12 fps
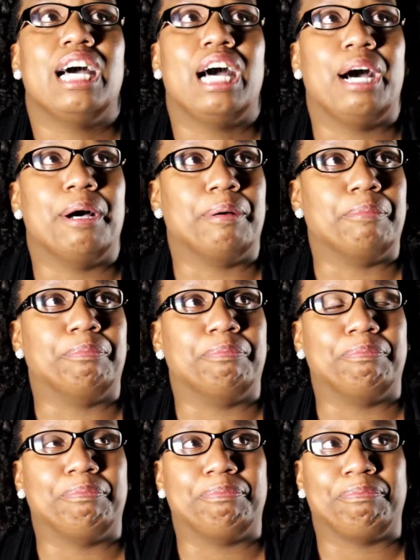I
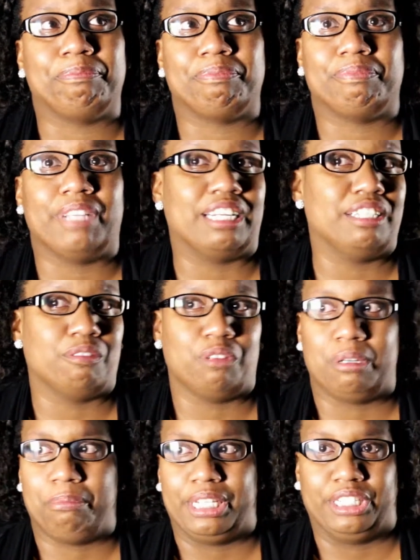didn't
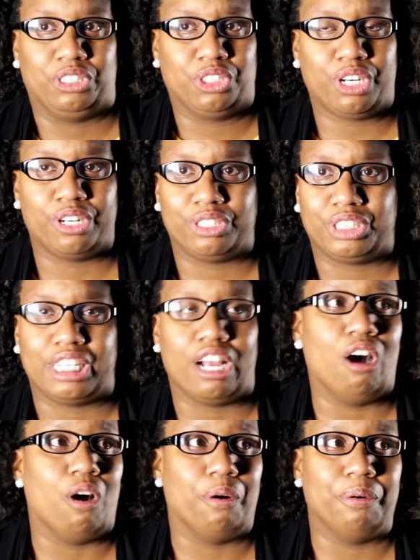want to be at church at
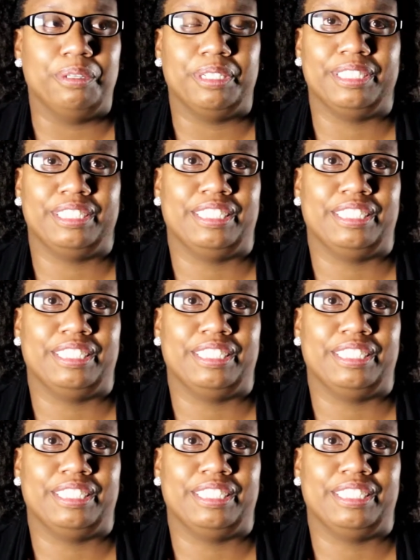all.